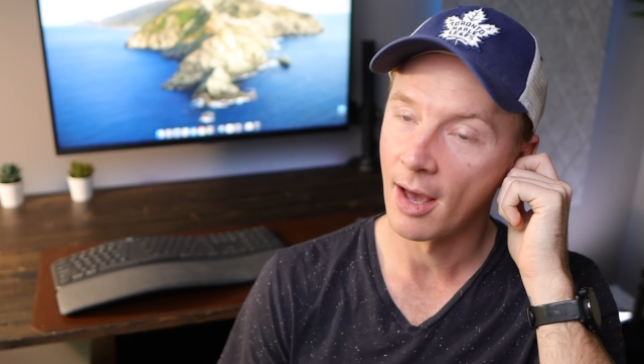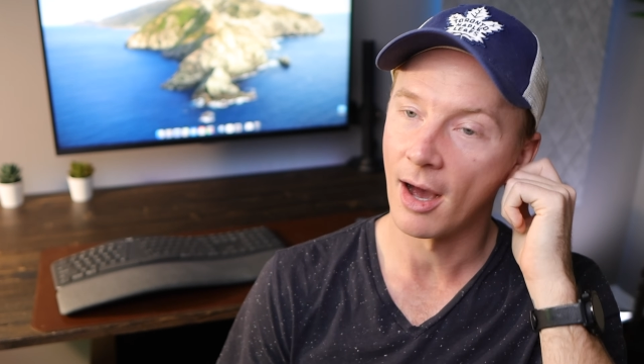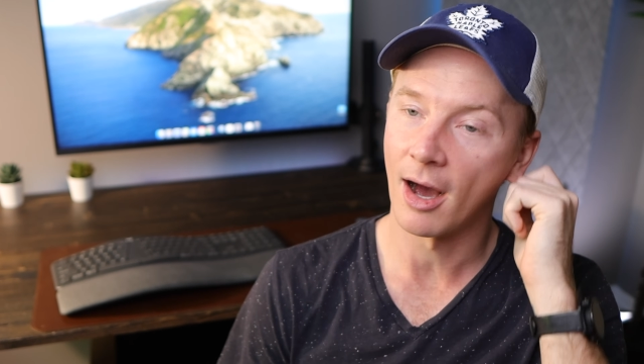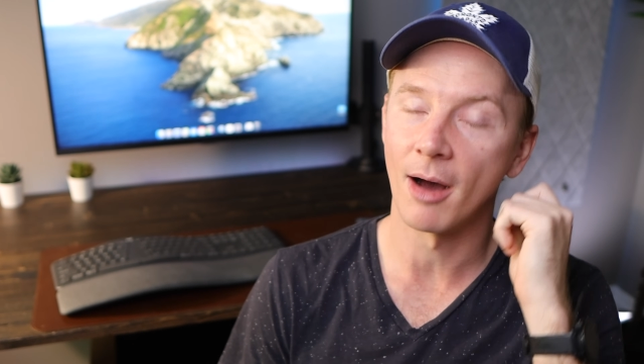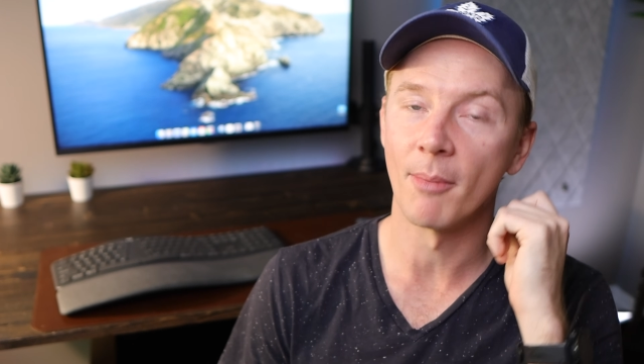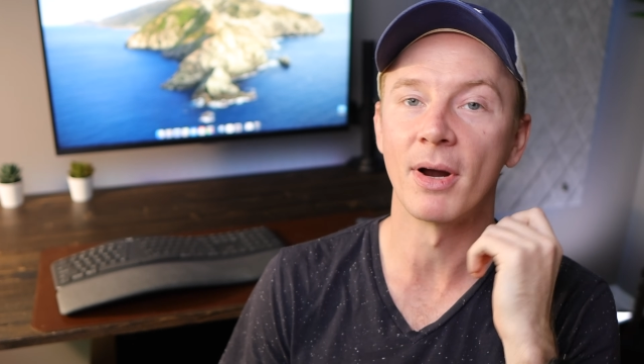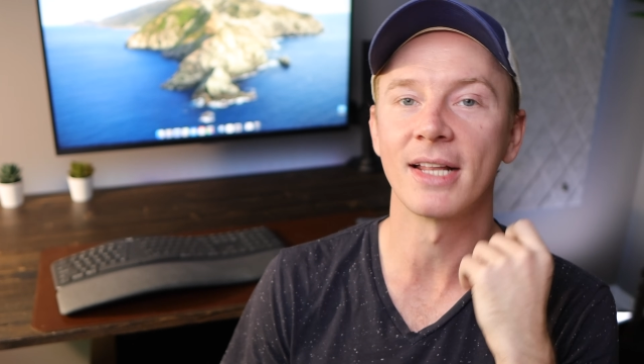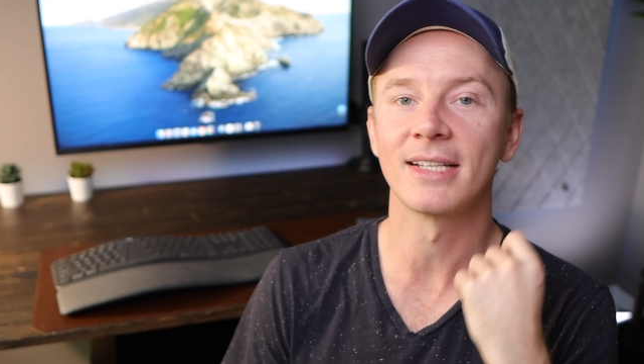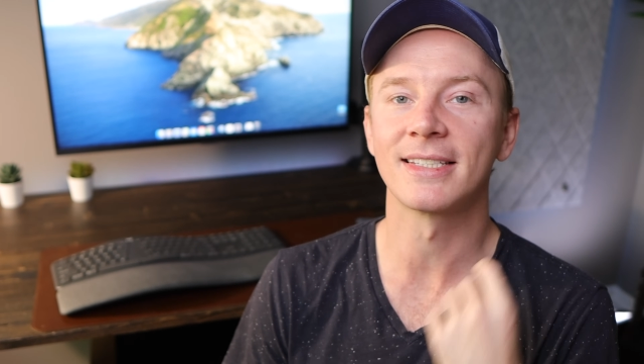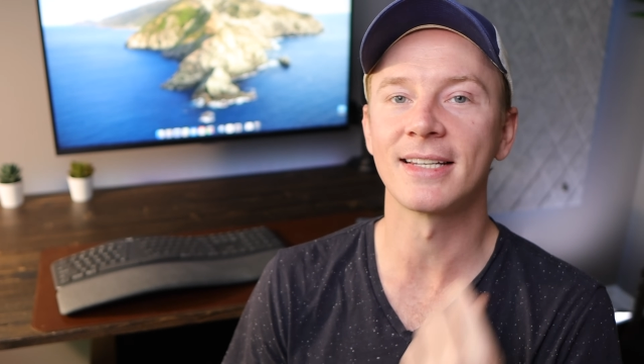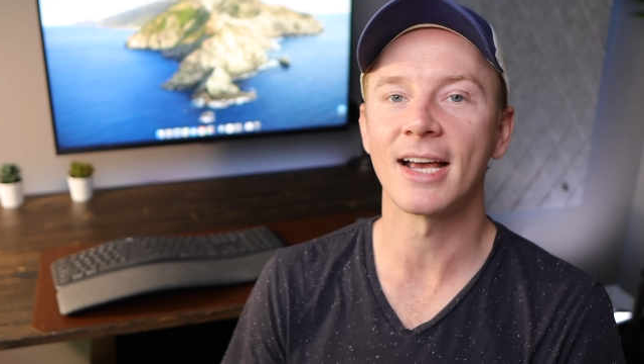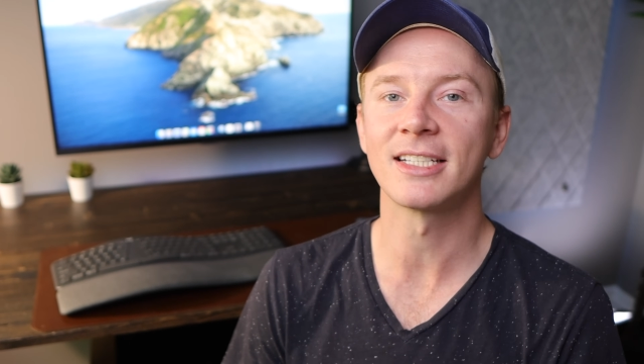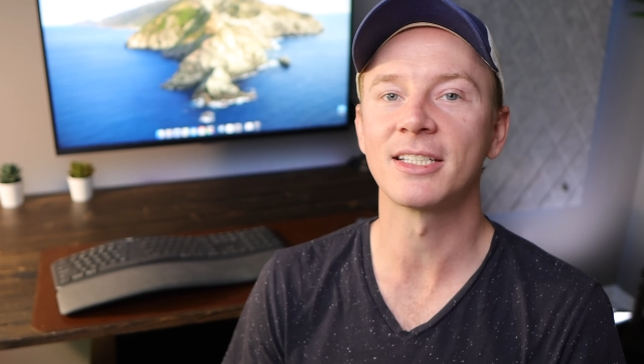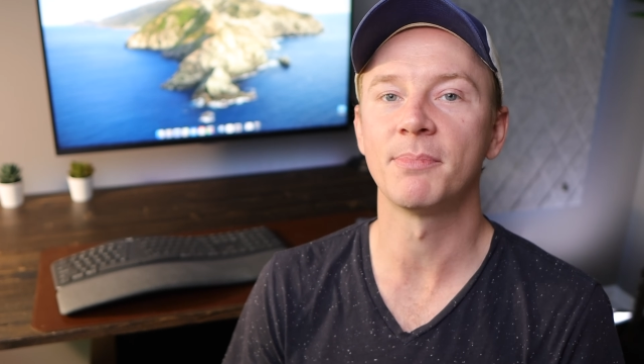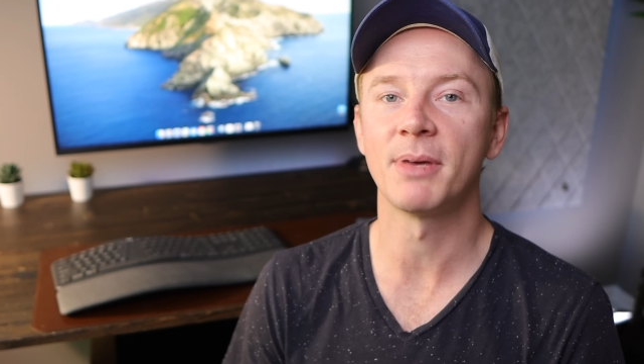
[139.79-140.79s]
But it's
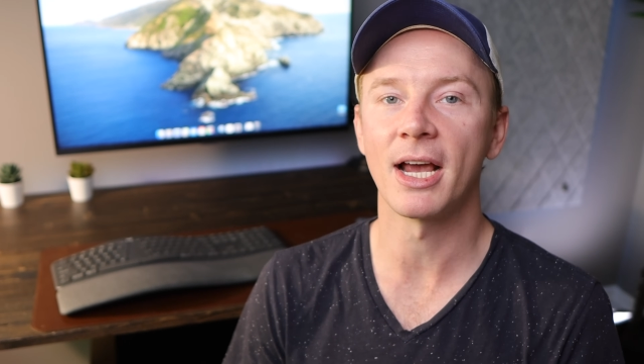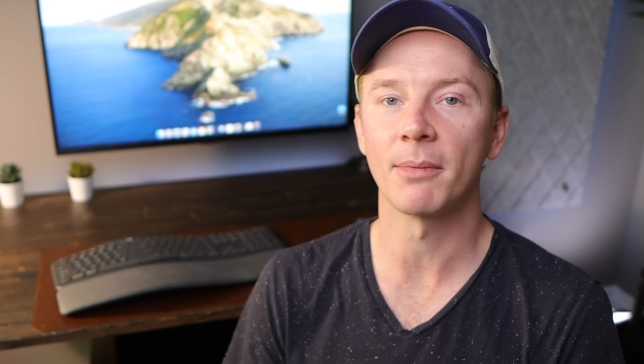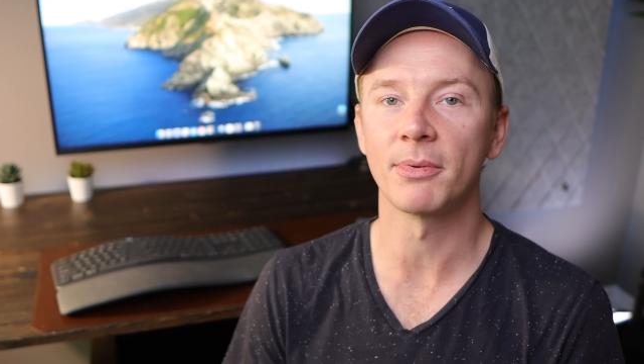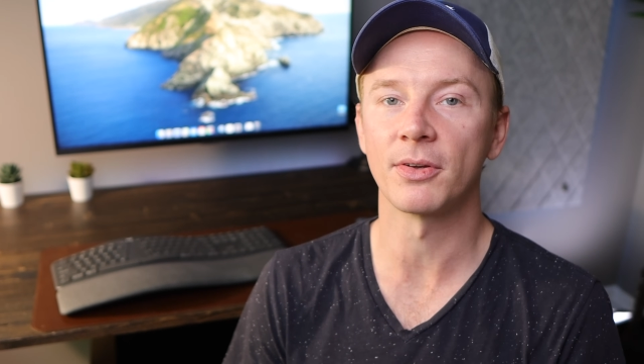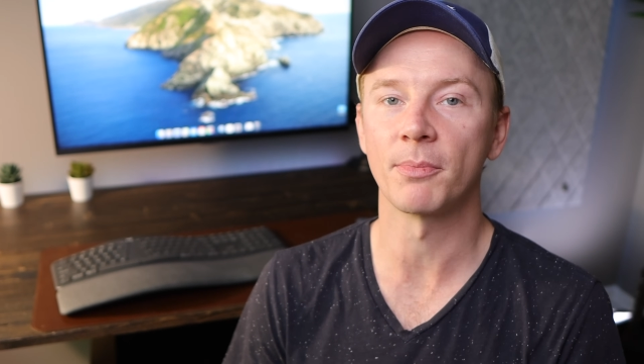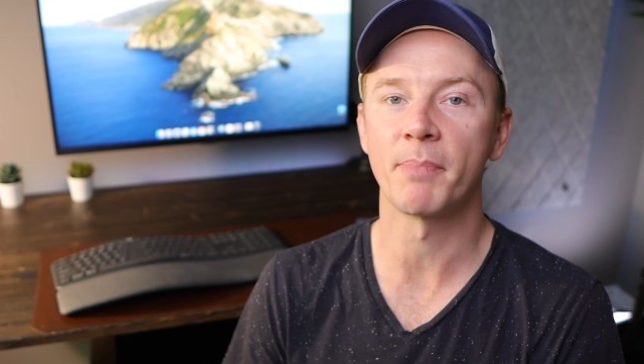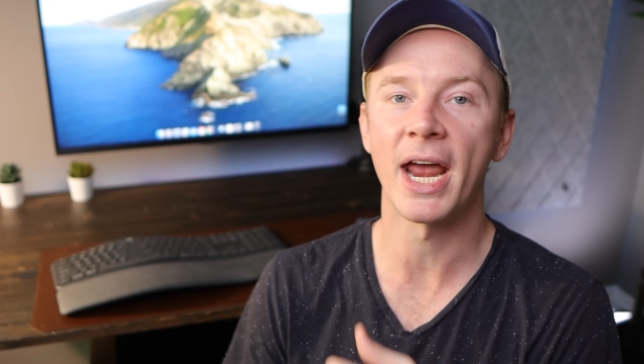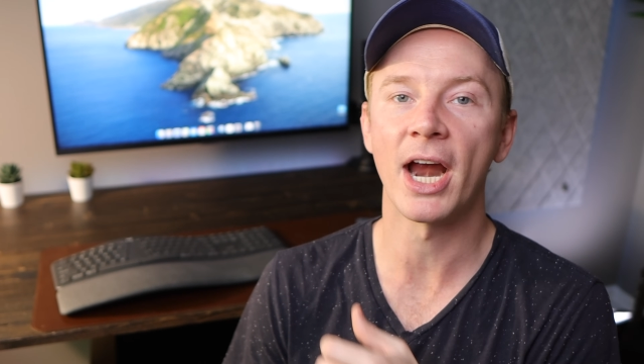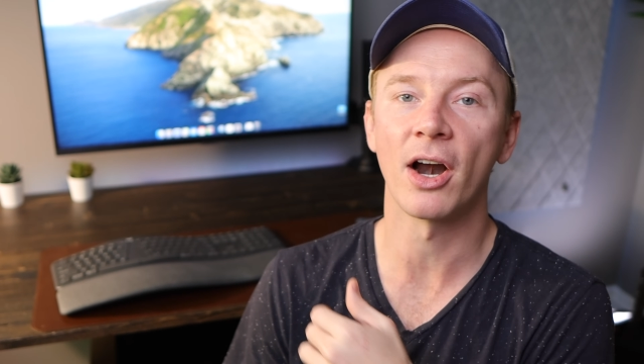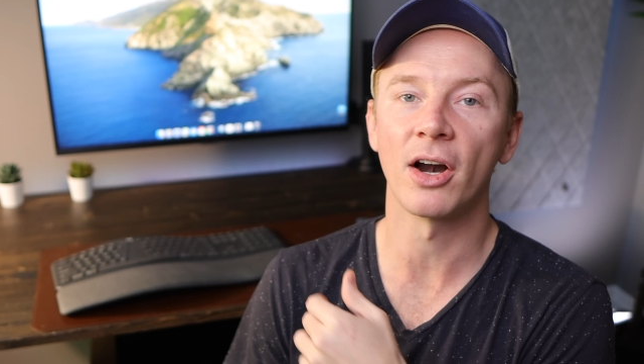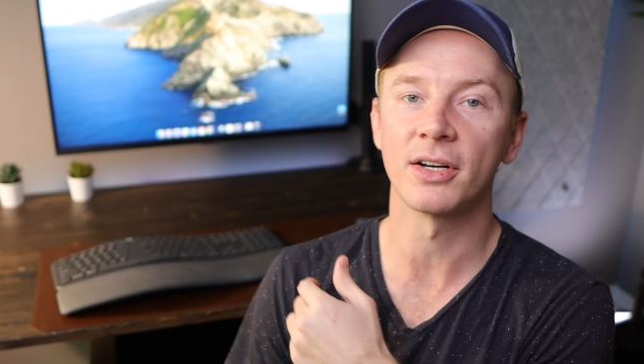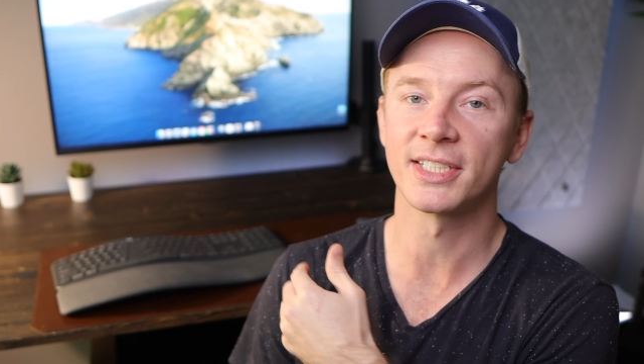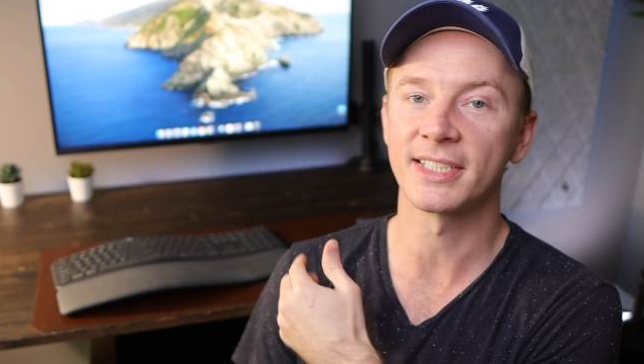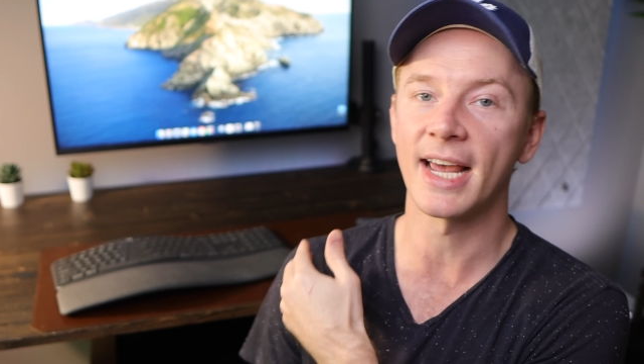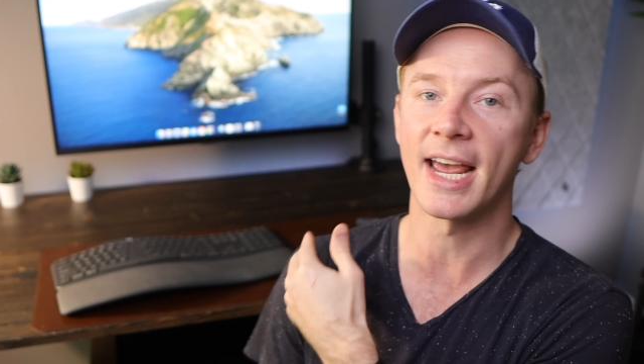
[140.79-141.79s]
nice to be able to pair,
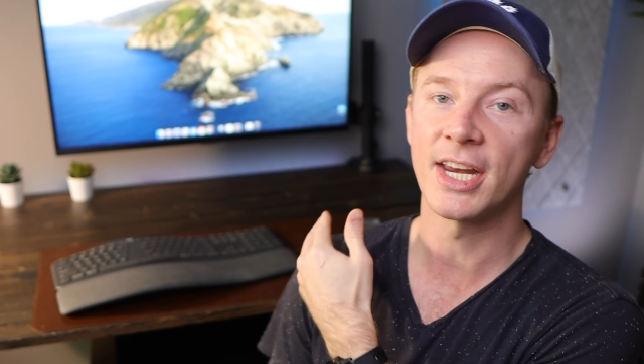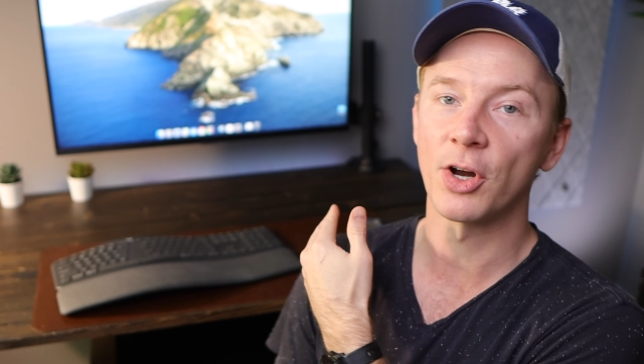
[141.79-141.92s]
say,